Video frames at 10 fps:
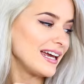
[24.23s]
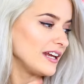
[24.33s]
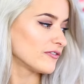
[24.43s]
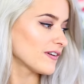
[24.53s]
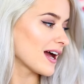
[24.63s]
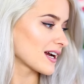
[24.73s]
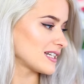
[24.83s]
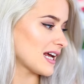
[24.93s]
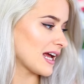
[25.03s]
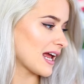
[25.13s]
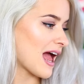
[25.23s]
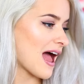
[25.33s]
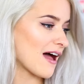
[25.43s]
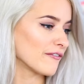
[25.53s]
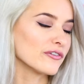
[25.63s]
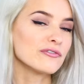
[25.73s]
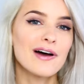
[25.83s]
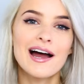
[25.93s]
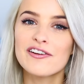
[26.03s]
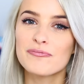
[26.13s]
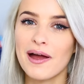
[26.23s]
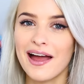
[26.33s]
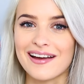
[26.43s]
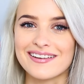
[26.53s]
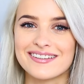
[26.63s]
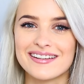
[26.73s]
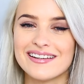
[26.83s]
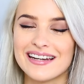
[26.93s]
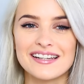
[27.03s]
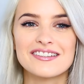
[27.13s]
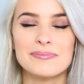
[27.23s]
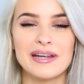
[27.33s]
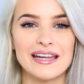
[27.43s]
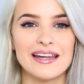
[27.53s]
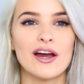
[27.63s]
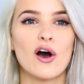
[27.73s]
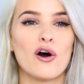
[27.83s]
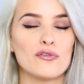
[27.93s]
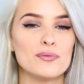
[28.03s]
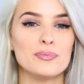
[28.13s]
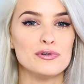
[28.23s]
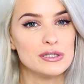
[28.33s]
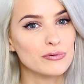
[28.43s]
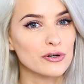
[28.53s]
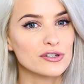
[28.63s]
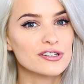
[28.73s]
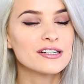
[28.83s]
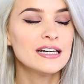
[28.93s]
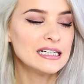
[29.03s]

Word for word: In fact, I have 5 bags next to me here of beauty products.